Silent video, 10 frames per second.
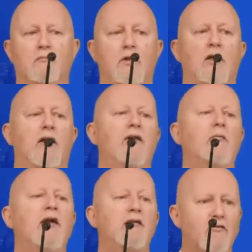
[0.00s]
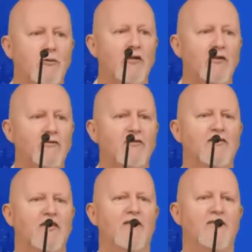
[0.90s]
Well, it depends, right?
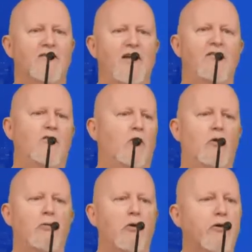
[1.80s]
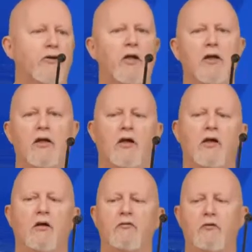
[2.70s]
That's the whole point.
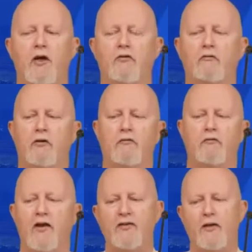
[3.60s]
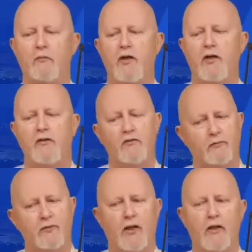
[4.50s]
If you have a very fast database
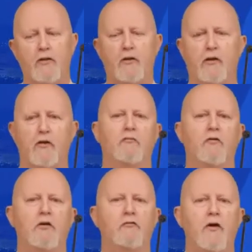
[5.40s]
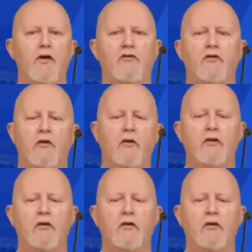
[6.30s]
and very fast